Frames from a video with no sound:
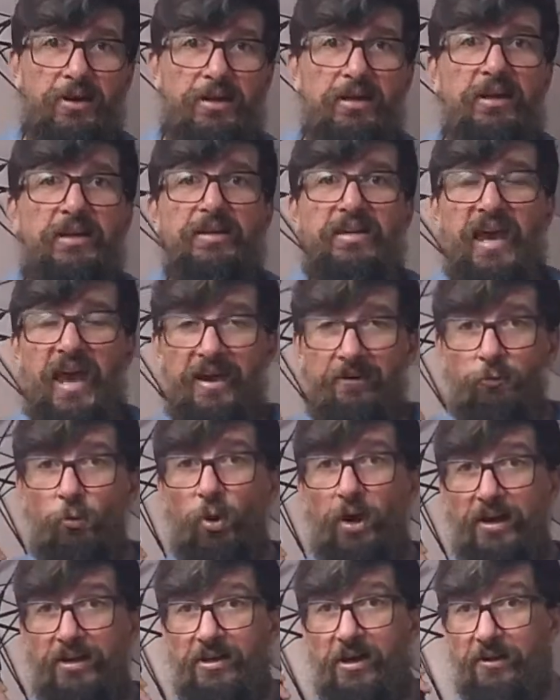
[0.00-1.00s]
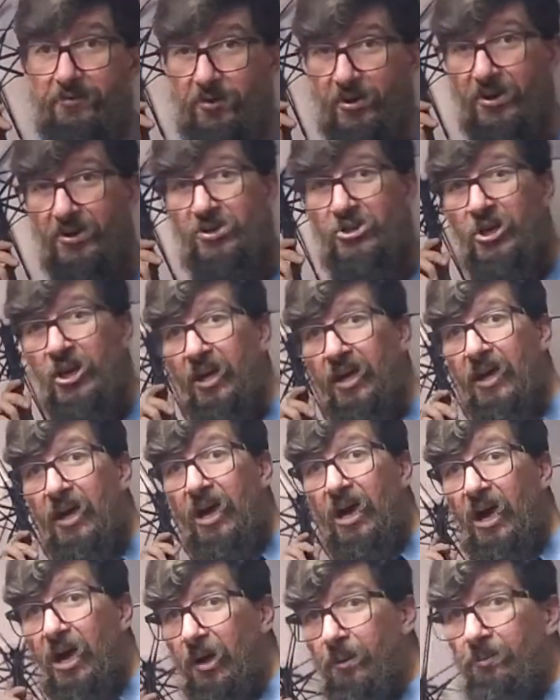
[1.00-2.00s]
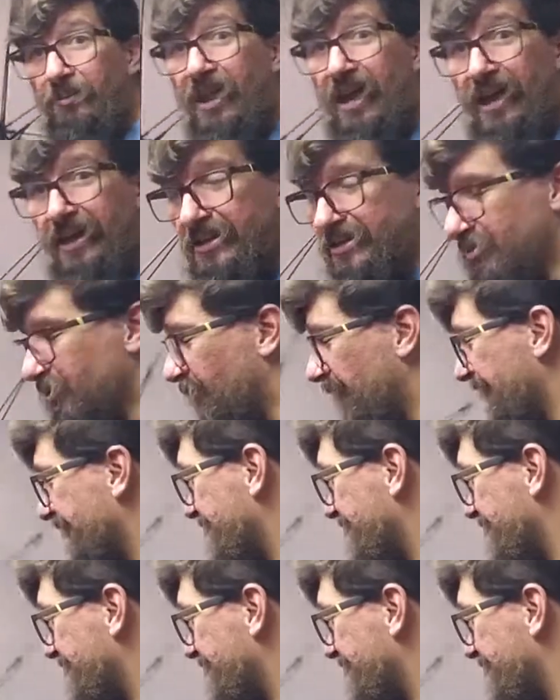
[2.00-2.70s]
need to have wide coverage. That is one of